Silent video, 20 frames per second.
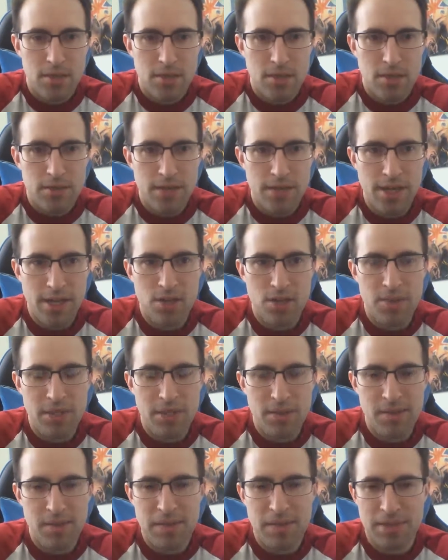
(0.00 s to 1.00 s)
Naomi,
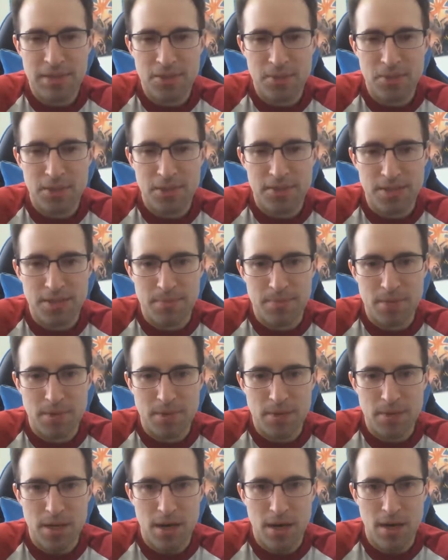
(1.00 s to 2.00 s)
let me make this pretty
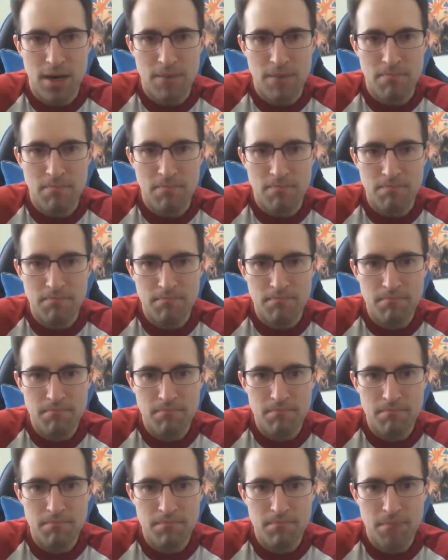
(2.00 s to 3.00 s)
simple.
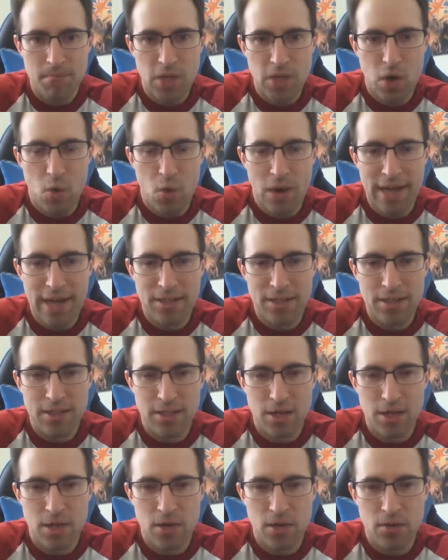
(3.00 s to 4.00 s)
A while
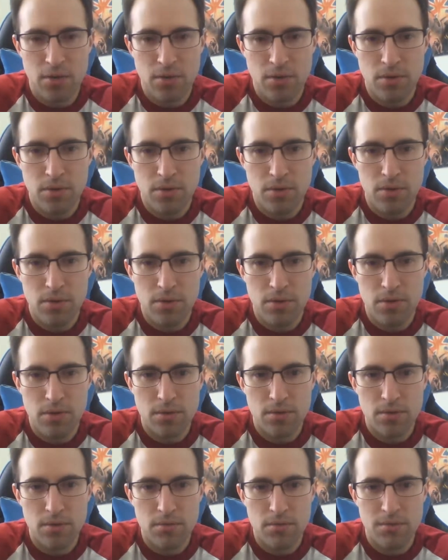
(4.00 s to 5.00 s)
ago,
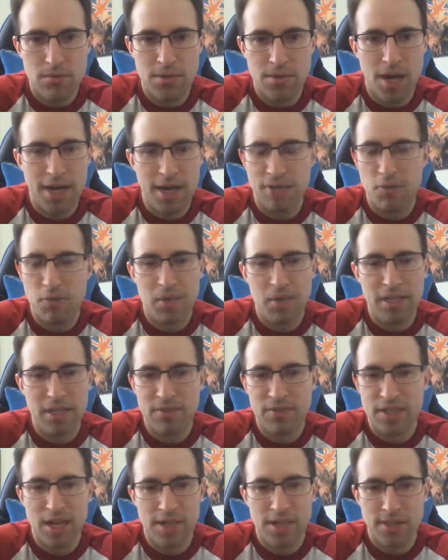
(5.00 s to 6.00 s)
not everybody
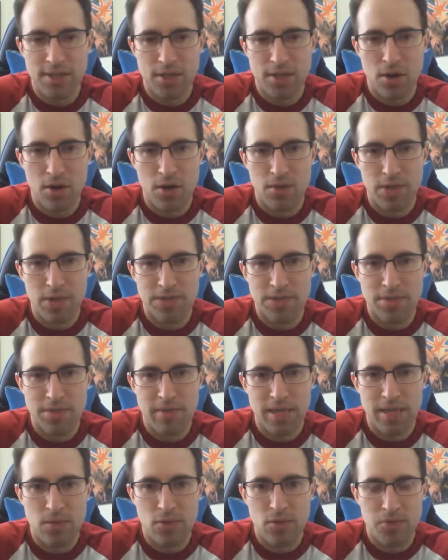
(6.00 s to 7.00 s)
even got on the card of
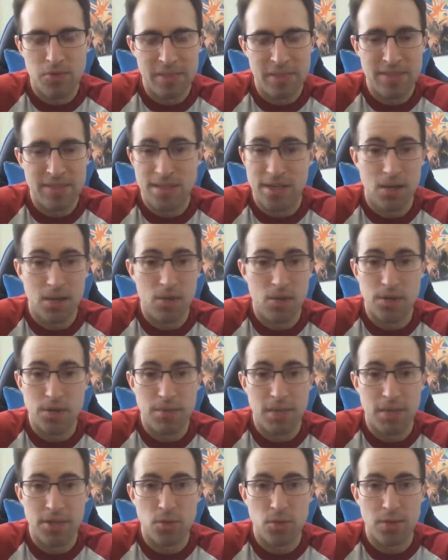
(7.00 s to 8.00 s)
WrestleMania, which means not all of them
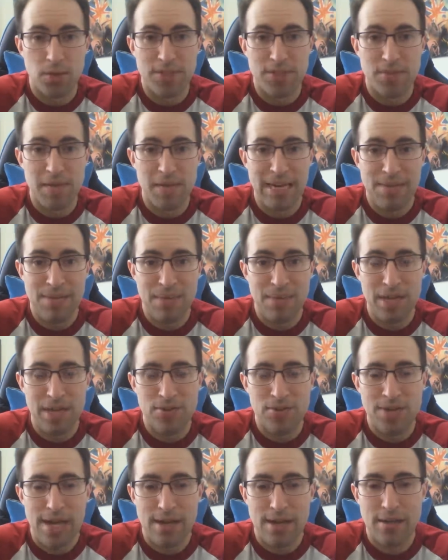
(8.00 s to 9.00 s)
got the WrestleMania
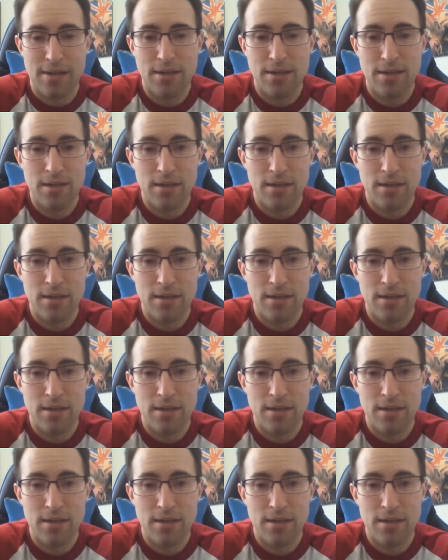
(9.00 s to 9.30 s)
paycheck.